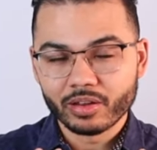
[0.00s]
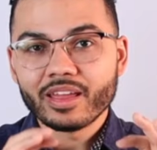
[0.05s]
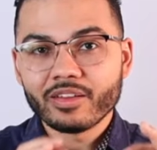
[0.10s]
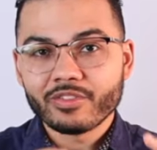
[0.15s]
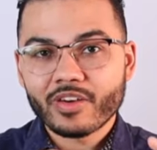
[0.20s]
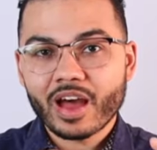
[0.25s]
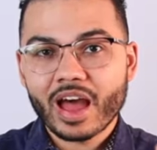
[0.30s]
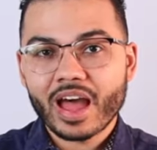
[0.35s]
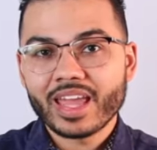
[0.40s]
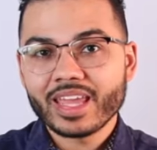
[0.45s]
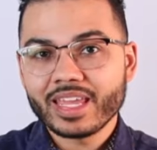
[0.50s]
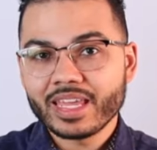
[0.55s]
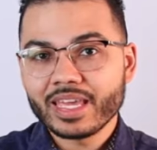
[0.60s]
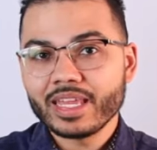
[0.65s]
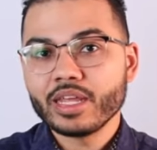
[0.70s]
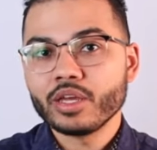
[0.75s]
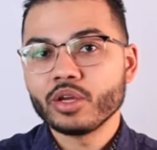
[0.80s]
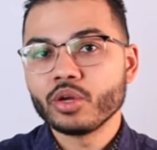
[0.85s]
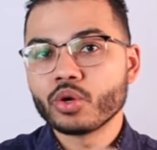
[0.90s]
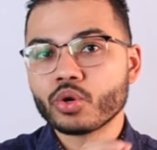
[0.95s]
If I
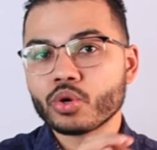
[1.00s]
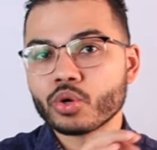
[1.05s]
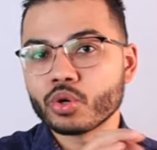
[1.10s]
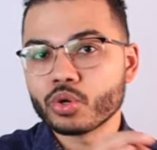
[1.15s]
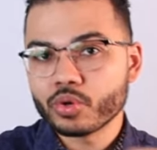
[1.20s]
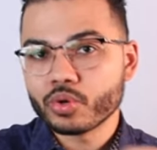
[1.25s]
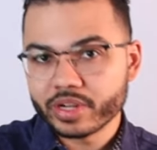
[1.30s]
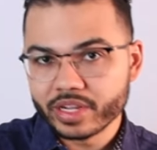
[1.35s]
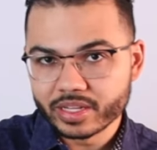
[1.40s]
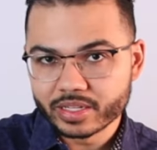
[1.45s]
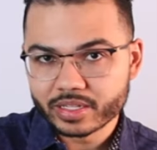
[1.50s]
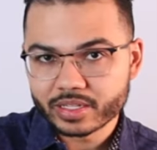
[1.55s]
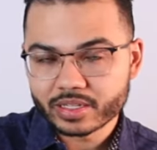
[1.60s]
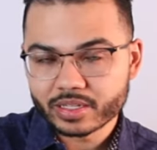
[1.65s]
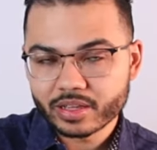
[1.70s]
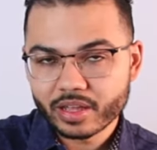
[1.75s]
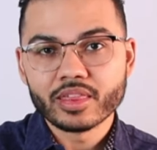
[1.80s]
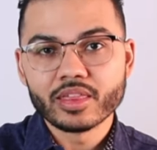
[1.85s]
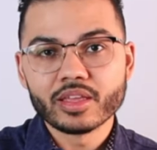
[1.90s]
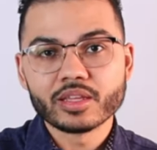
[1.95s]
can
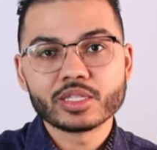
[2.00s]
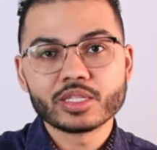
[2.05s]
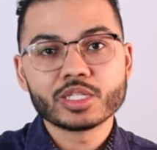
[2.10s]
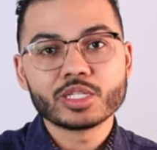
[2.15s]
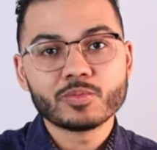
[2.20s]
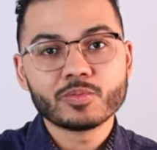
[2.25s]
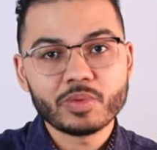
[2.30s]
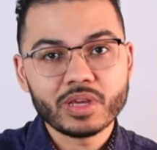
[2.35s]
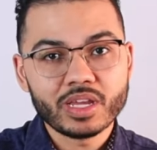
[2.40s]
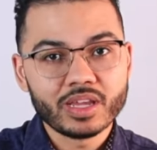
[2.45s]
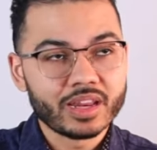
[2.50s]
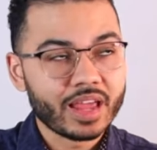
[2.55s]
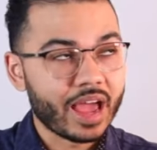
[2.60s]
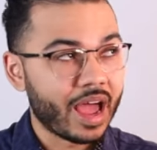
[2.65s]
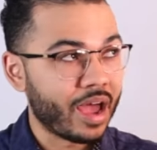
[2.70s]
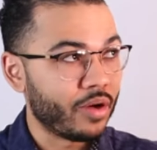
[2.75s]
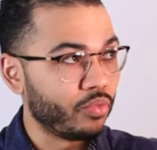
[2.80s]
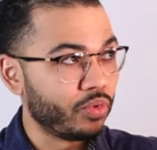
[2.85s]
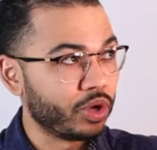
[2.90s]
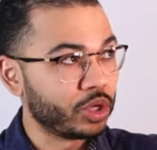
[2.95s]
increase the speed
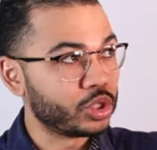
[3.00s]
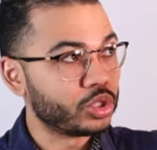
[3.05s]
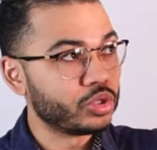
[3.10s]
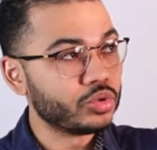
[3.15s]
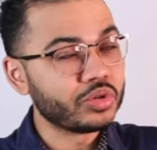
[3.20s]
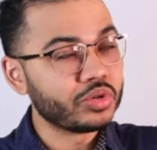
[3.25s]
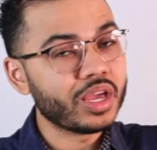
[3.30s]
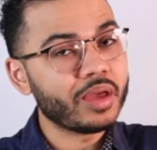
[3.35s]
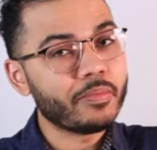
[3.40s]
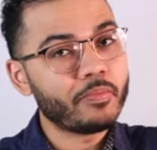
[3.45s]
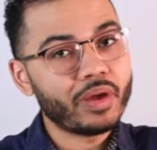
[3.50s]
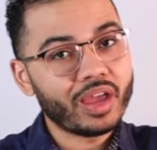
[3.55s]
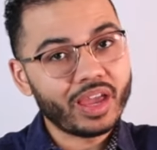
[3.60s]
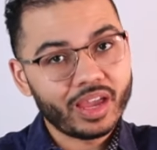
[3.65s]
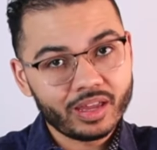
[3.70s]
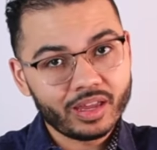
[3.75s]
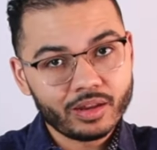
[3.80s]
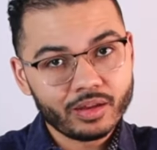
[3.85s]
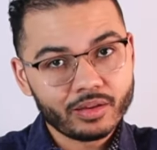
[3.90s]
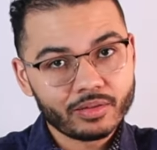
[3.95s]
at which you get
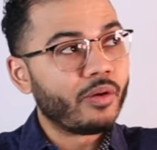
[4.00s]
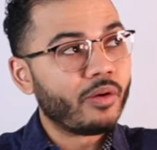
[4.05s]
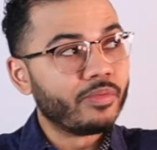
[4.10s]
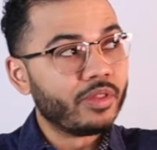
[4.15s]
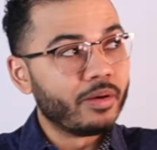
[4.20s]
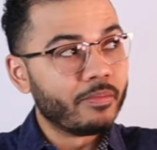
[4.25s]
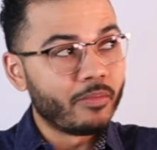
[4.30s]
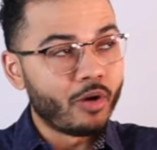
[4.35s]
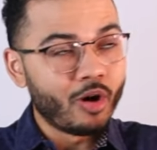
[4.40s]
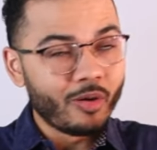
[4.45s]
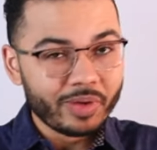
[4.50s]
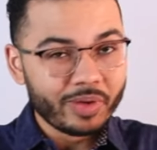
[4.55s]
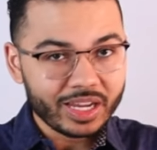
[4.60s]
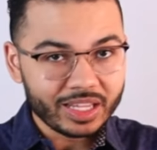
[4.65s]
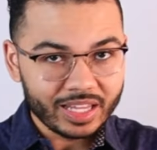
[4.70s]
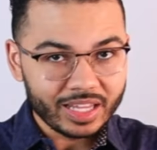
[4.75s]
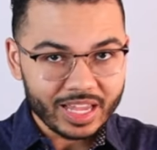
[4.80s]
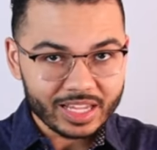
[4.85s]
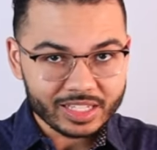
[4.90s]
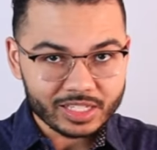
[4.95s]
paid from the moment
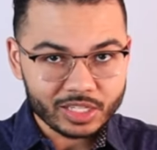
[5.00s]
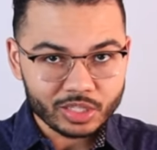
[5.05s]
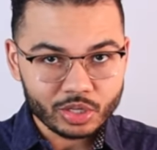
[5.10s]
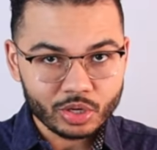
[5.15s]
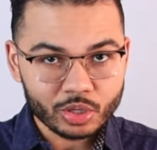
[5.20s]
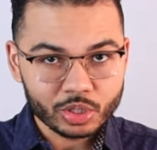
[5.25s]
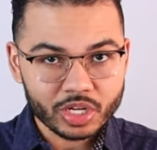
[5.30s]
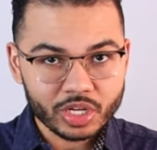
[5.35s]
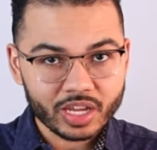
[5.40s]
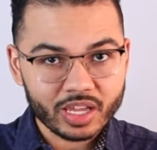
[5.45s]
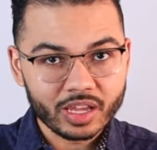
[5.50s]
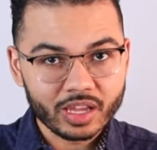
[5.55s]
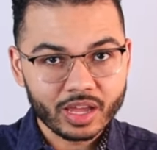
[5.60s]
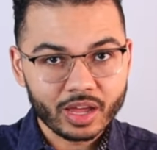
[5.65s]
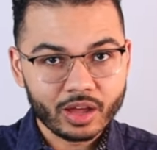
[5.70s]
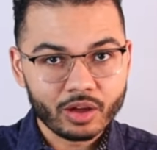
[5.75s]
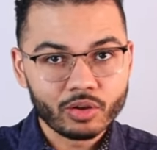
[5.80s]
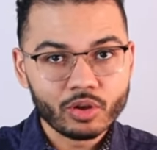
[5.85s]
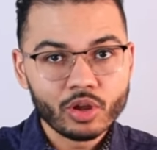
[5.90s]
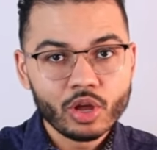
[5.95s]
it lands into your checking
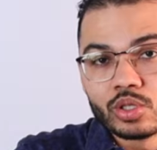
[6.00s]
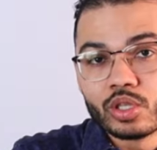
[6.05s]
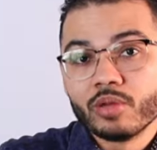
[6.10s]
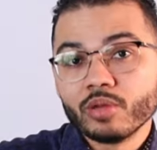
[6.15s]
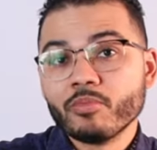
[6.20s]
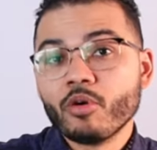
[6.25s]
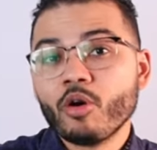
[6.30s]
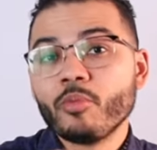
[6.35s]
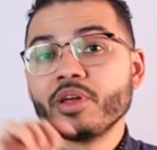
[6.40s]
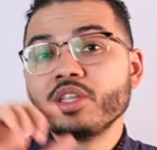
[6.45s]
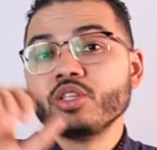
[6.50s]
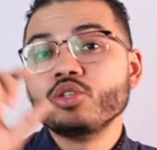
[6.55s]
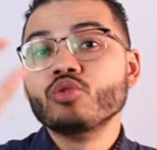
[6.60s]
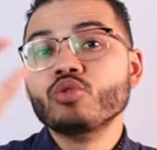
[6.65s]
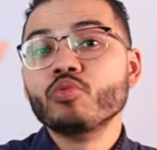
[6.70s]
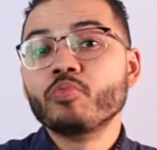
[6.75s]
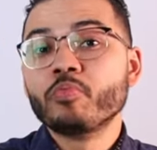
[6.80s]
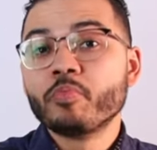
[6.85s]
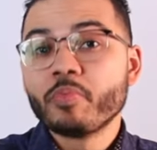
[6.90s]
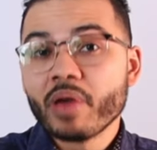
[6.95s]
account to the moment
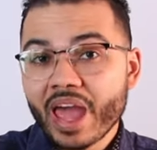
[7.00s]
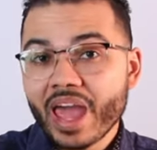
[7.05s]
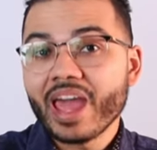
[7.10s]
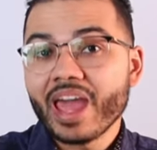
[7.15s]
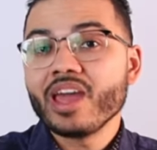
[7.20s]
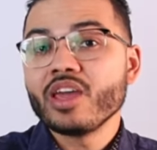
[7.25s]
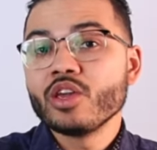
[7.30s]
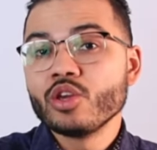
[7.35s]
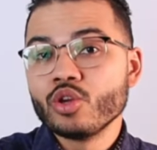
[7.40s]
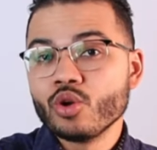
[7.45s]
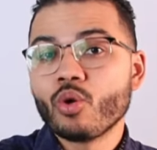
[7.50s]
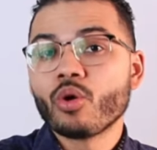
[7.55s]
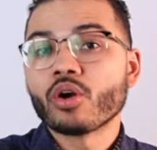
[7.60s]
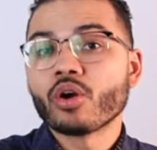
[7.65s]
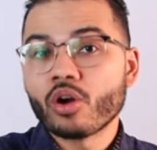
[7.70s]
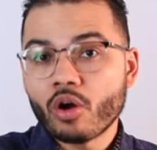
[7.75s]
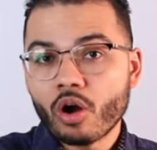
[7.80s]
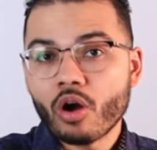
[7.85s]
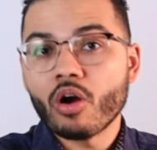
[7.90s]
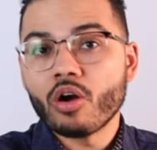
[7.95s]
you pay
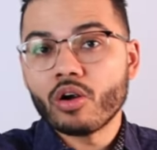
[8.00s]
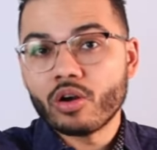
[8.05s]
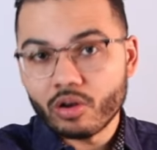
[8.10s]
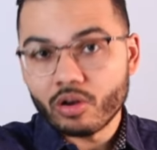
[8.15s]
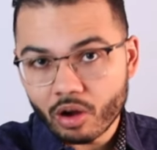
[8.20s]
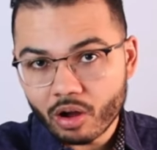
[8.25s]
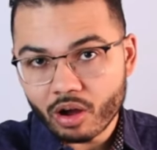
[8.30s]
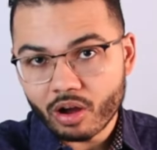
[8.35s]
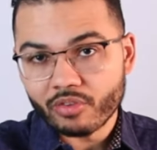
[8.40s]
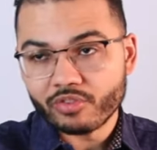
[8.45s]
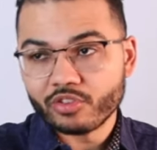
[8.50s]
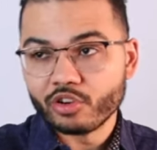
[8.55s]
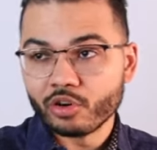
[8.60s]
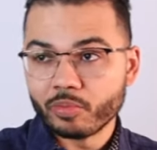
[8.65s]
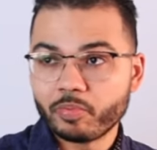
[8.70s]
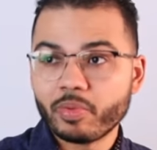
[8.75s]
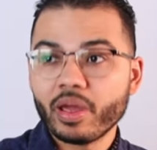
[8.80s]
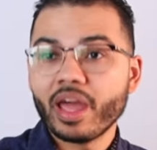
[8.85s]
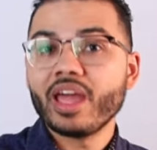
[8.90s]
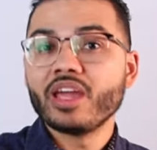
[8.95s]
your car off, you
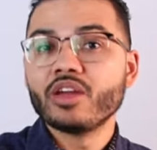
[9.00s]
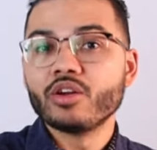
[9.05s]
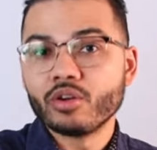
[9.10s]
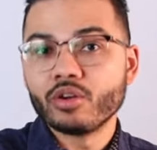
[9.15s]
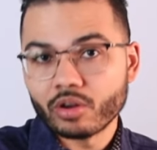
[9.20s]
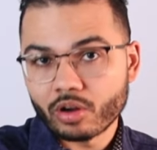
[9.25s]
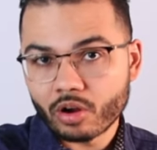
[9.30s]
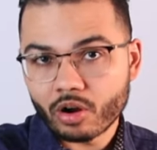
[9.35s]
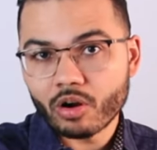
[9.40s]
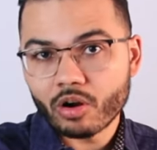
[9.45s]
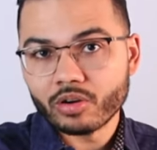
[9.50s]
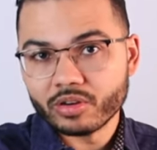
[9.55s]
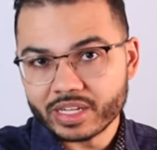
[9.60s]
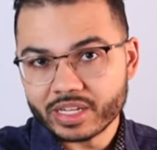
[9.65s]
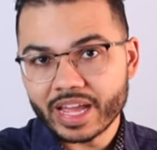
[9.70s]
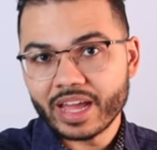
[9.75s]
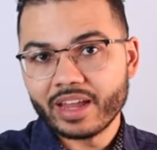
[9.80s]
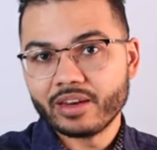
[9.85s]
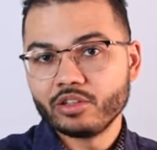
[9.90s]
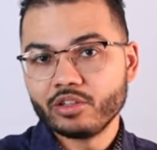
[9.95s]
pay your car
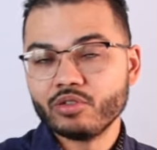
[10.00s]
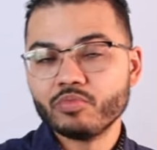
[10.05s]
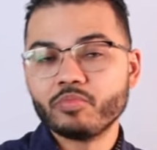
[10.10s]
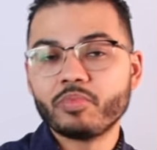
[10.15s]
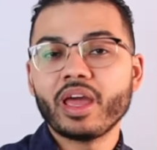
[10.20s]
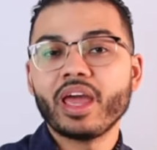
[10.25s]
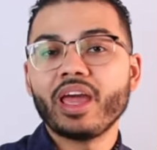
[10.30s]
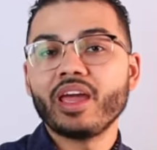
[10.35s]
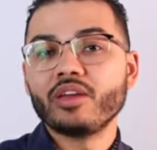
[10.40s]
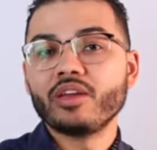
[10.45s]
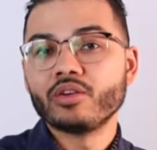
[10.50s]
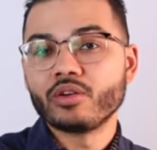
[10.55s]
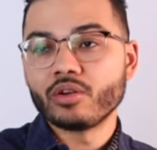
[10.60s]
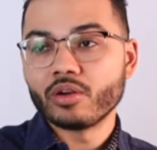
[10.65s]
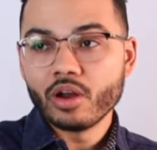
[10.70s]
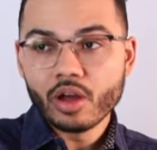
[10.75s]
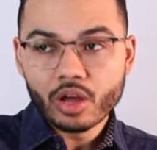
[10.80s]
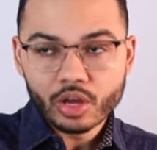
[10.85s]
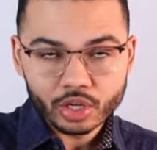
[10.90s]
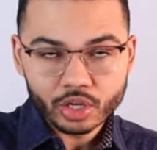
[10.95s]
debt, you pay your